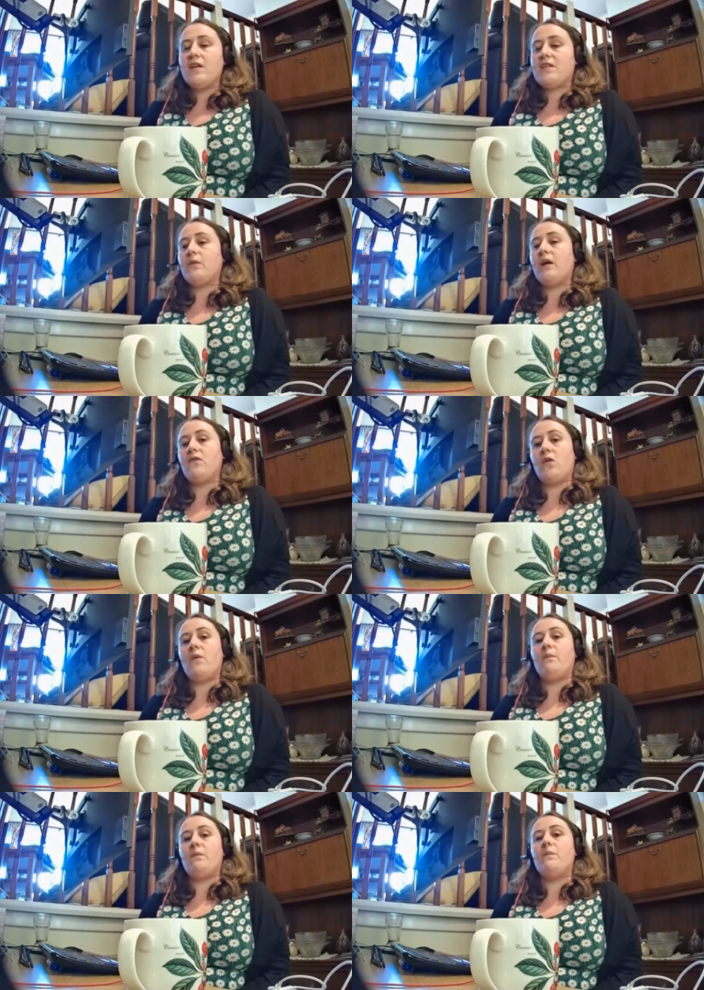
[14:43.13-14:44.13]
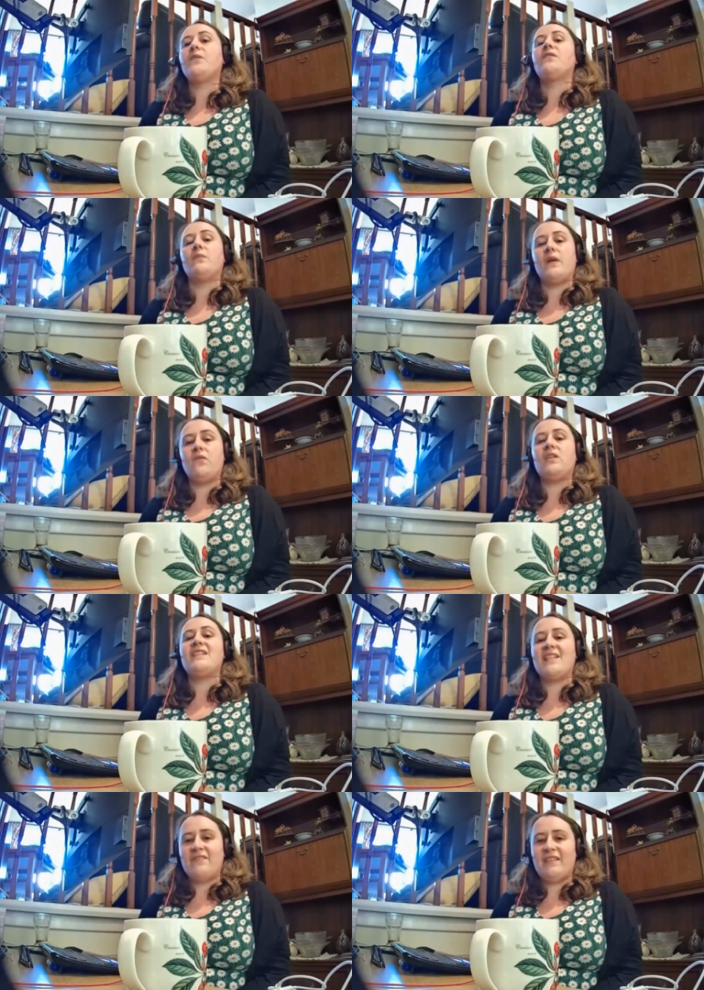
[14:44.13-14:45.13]
So I've got most of my
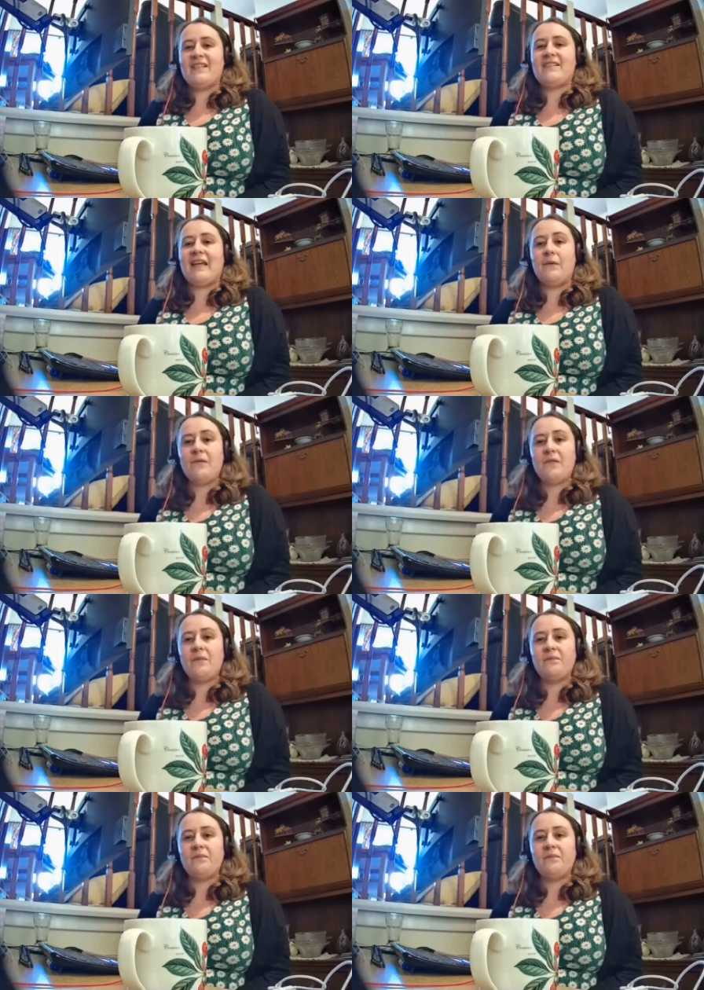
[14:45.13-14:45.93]
volunteers are in the south.